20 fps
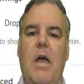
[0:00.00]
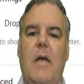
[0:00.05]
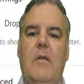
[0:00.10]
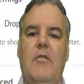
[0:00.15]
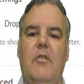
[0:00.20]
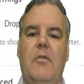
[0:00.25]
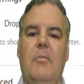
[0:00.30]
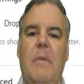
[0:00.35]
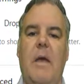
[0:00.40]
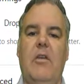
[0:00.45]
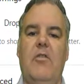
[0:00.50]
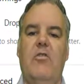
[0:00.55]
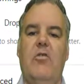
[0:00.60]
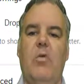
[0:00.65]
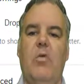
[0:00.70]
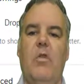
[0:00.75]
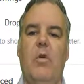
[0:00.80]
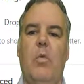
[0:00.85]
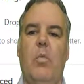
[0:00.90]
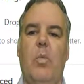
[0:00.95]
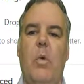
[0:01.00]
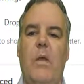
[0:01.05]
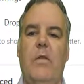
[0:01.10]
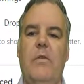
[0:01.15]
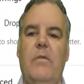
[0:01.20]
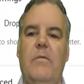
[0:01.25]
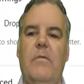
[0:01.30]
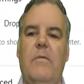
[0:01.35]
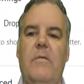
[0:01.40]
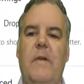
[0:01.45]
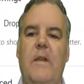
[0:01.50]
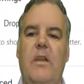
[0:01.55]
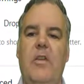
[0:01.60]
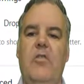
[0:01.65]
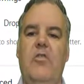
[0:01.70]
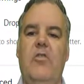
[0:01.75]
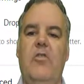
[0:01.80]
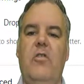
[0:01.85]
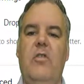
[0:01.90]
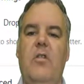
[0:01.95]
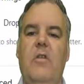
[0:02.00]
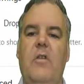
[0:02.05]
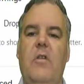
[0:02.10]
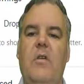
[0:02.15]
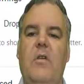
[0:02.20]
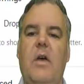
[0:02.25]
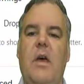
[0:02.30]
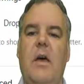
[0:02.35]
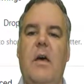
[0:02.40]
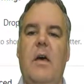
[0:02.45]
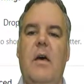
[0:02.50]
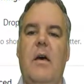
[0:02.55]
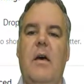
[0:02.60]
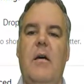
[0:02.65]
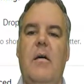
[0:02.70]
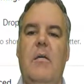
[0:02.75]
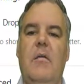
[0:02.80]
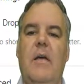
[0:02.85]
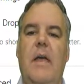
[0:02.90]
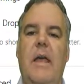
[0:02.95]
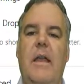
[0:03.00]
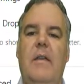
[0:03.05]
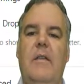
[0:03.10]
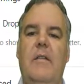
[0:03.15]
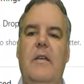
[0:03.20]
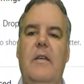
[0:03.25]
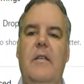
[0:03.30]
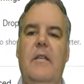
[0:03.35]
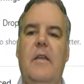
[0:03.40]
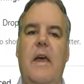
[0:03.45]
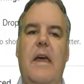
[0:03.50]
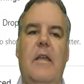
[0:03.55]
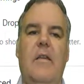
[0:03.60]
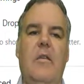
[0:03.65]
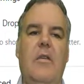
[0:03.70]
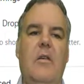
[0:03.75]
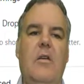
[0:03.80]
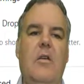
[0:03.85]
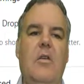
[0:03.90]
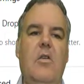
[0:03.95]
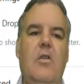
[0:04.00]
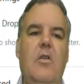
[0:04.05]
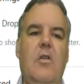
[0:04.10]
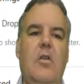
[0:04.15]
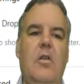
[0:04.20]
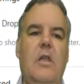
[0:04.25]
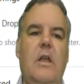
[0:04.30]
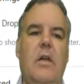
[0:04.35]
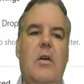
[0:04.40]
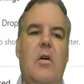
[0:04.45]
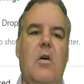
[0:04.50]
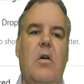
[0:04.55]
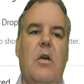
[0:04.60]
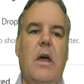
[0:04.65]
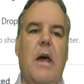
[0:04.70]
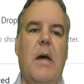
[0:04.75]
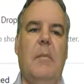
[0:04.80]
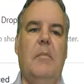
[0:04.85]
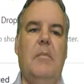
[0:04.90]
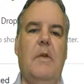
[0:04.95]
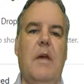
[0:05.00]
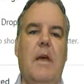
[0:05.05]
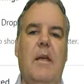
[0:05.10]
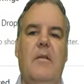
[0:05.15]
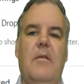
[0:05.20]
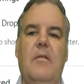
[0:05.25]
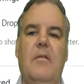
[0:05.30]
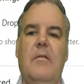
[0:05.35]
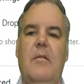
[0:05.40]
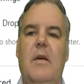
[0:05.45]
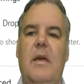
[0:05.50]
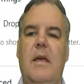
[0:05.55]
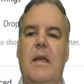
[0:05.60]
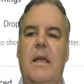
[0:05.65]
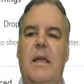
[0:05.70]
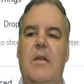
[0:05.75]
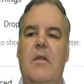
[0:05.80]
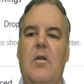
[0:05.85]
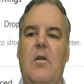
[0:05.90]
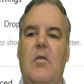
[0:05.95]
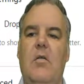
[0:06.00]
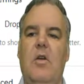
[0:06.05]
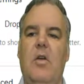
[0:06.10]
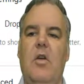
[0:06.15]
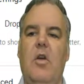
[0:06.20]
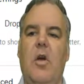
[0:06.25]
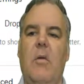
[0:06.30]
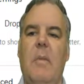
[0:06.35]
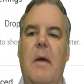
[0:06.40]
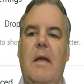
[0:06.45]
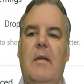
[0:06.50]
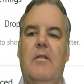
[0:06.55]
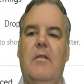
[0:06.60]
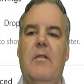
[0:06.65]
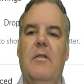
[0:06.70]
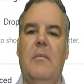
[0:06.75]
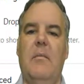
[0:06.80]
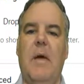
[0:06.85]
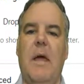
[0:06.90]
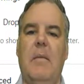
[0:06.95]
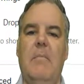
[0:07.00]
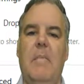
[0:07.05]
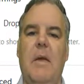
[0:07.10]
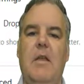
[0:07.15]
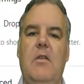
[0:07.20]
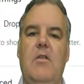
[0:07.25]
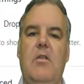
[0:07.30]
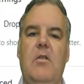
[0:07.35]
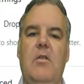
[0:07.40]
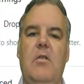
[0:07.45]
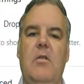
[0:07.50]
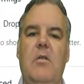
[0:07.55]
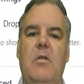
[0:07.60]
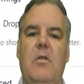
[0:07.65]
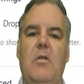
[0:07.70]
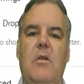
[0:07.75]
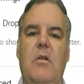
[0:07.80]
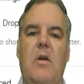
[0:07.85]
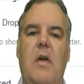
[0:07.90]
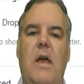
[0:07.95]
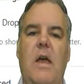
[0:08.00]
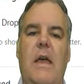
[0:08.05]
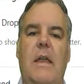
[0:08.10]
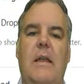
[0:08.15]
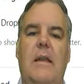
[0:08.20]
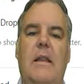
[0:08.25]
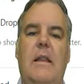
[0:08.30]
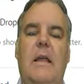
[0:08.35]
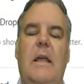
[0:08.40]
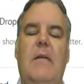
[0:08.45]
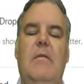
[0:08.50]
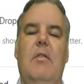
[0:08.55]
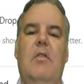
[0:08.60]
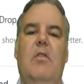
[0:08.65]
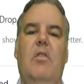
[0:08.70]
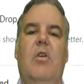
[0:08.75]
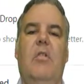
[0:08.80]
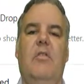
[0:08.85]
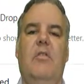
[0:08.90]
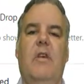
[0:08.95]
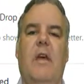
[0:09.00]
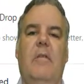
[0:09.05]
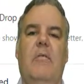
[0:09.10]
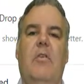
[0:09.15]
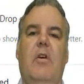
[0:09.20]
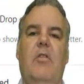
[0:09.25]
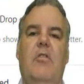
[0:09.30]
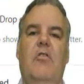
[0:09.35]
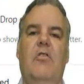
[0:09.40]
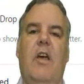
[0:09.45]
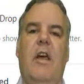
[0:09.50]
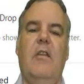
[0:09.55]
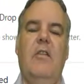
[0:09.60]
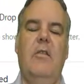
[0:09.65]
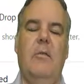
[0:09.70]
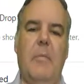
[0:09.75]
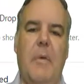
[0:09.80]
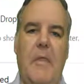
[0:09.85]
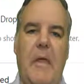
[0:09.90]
And just make sure that when you've finished editing that, you click on Update. Again, I'm going to go back to the main menu and leave and not save those changes, but